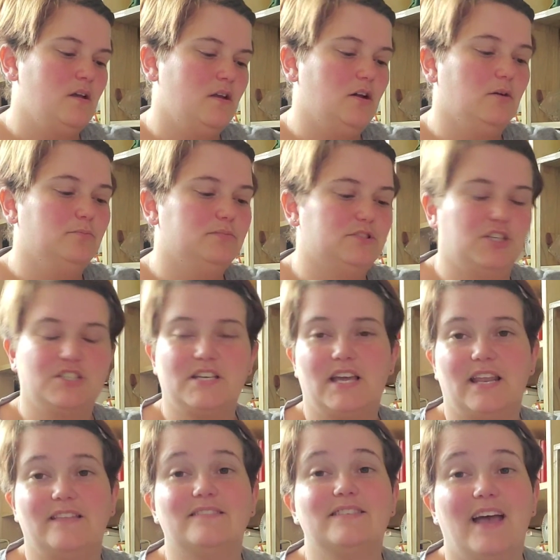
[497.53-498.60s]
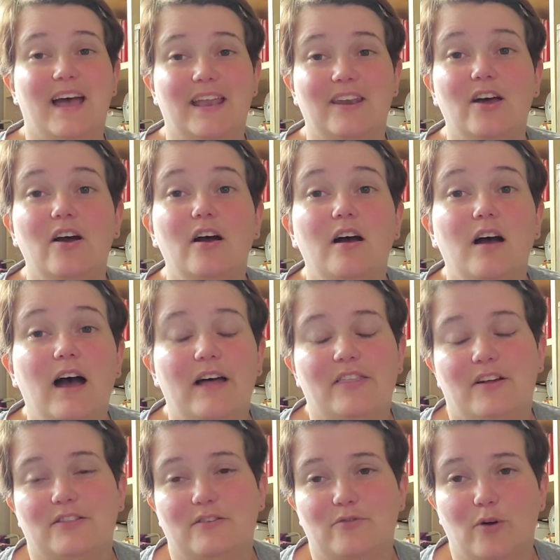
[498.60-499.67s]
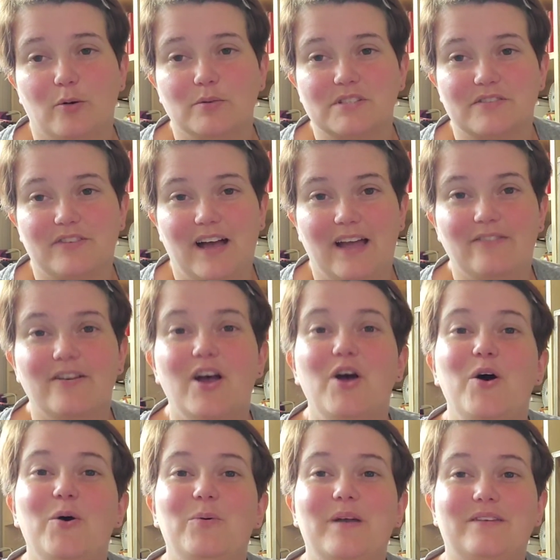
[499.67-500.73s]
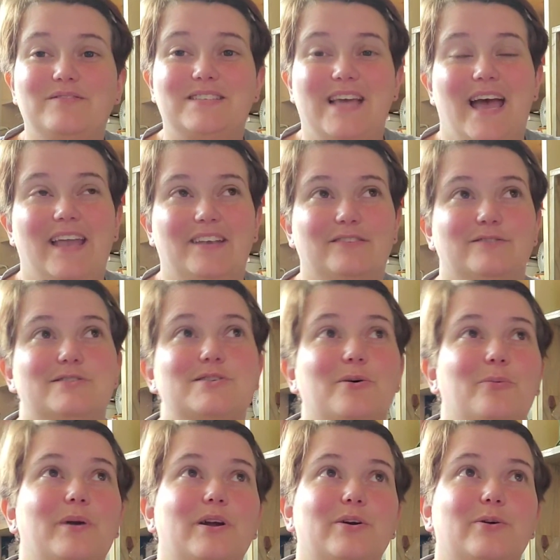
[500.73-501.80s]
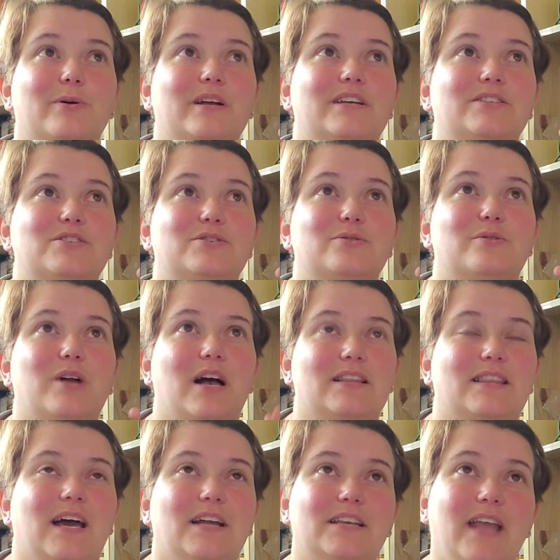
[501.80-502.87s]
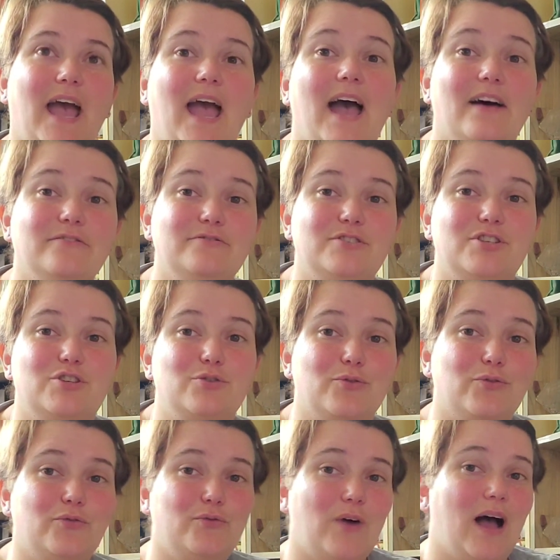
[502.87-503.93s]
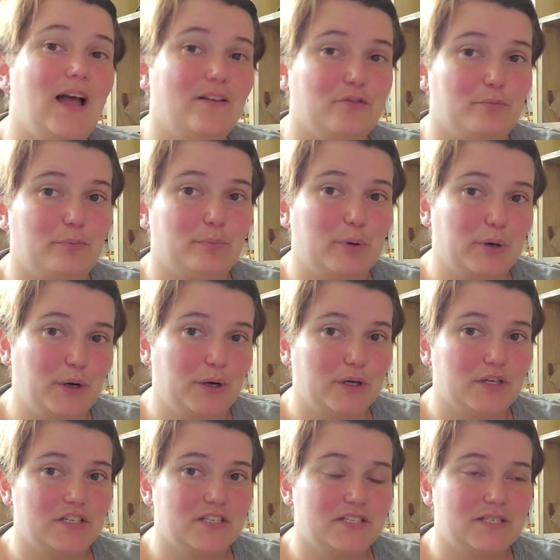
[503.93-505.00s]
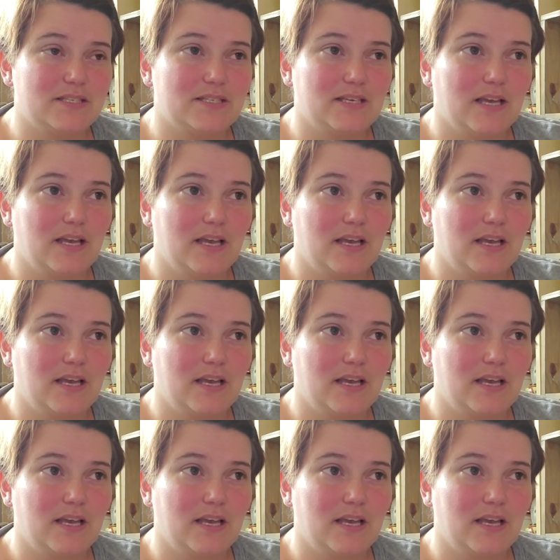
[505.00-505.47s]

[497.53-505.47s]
Nope, just kidding, 10. I thought the 4 was a 5. We have 10, so we are going to cut that in half to do 5 books.